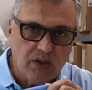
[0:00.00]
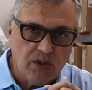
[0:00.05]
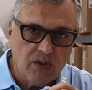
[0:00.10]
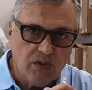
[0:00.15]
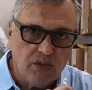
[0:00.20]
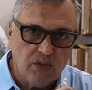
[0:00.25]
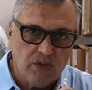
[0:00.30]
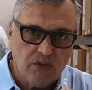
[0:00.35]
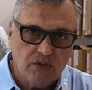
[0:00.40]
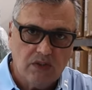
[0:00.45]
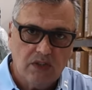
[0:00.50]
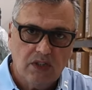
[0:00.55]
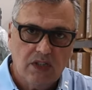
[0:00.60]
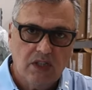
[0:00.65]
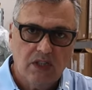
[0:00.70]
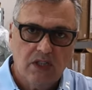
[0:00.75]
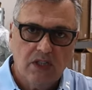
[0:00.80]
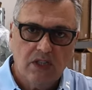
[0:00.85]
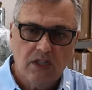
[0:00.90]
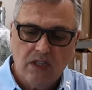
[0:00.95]
blue,
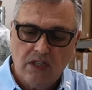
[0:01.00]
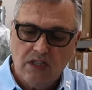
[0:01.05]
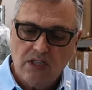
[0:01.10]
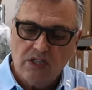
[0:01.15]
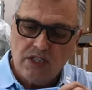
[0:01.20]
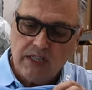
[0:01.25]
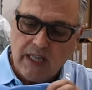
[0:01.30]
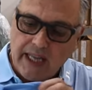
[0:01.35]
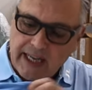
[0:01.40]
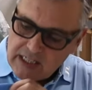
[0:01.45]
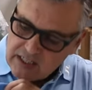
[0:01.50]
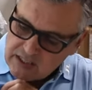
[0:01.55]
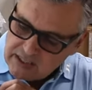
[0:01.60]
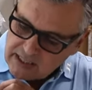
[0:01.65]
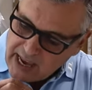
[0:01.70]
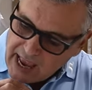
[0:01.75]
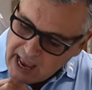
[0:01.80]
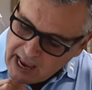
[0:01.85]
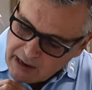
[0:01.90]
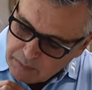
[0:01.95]
it's like a
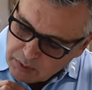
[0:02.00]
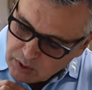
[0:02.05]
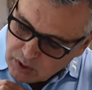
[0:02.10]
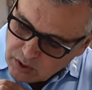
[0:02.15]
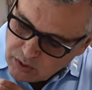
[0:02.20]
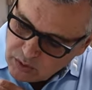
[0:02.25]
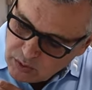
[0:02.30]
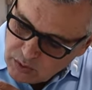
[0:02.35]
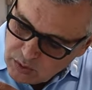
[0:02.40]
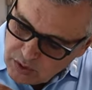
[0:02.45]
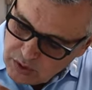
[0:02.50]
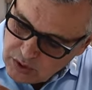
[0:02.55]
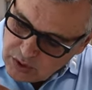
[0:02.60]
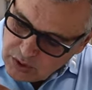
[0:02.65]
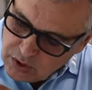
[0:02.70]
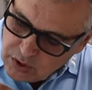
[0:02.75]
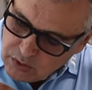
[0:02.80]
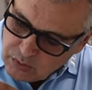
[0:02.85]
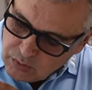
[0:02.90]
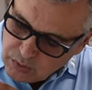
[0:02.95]
sky blue
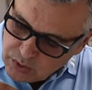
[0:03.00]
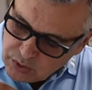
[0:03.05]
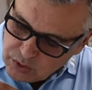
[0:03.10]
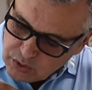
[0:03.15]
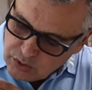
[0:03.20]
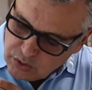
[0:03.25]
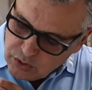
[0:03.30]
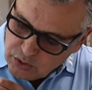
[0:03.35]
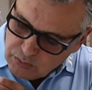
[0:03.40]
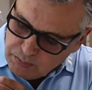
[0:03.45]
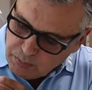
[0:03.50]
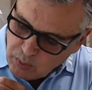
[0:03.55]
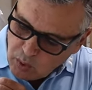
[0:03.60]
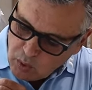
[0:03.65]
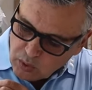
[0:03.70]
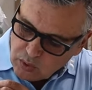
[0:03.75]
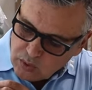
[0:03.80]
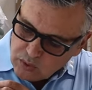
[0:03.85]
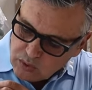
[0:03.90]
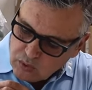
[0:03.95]
with two
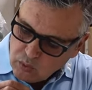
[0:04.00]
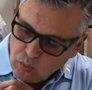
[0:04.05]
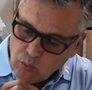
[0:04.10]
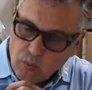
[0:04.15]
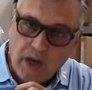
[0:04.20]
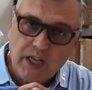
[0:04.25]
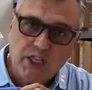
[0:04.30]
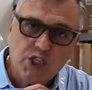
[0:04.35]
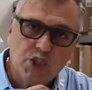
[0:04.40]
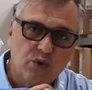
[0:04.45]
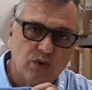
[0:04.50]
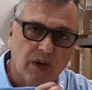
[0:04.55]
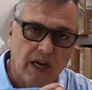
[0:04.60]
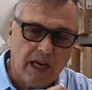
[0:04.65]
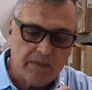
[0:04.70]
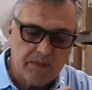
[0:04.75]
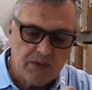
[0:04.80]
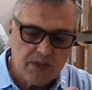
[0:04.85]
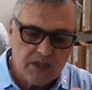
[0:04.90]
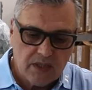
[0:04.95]
bold white
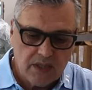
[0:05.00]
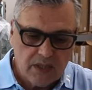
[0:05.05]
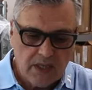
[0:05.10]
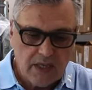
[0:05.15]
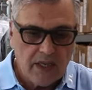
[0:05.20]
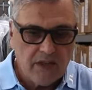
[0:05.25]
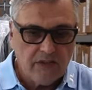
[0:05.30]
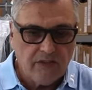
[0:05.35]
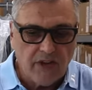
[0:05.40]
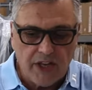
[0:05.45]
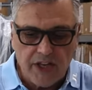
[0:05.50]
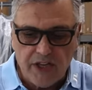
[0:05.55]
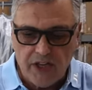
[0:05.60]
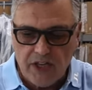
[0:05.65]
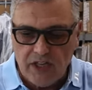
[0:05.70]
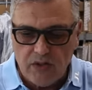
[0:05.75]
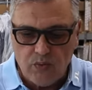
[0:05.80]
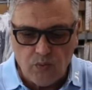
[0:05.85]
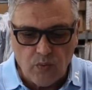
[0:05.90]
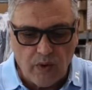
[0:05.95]
stripes that you
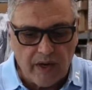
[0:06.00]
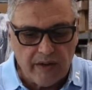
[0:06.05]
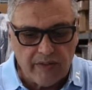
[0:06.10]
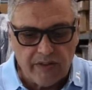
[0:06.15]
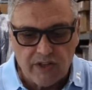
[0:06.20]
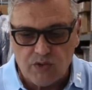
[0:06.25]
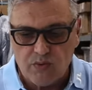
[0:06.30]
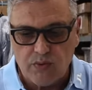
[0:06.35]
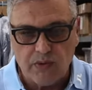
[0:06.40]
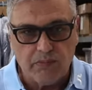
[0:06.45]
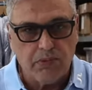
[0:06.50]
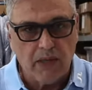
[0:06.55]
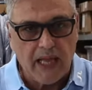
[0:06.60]
can wear this with